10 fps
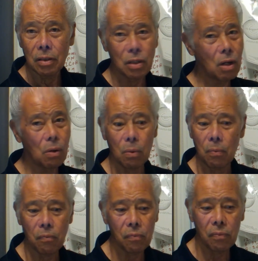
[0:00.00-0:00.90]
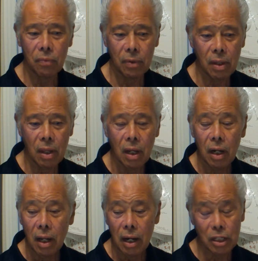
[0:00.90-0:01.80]
So
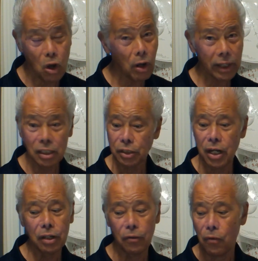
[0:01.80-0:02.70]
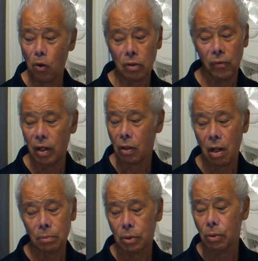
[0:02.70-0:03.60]
that's all I can share you folks when it
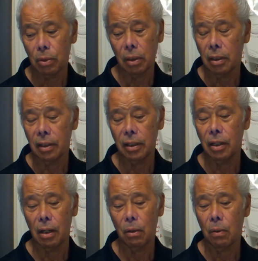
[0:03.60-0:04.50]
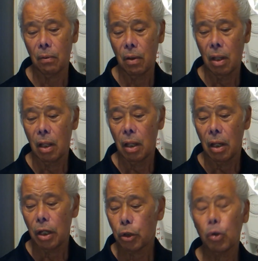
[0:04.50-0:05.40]
comes to the,
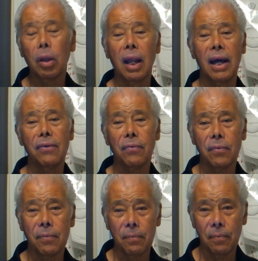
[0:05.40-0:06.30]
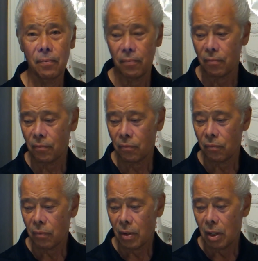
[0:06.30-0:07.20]
eternal life.
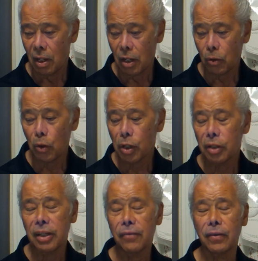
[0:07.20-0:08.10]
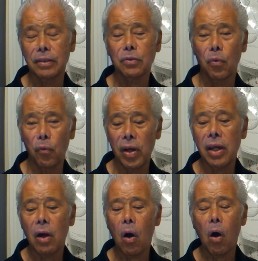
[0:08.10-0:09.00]
And I told you the difference.
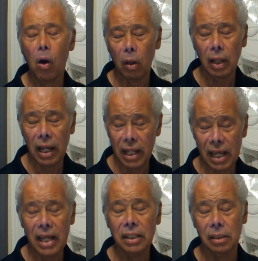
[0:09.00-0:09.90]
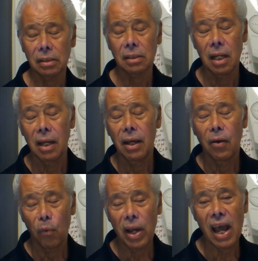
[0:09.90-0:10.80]
We all and the angels,
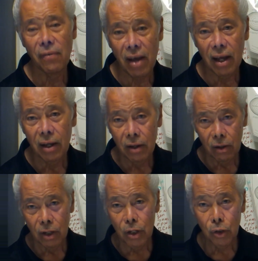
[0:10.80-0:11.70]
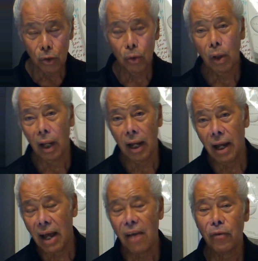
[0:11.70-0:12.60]
we have eternal,
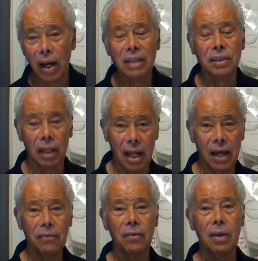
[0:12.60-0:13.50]
everlasting life.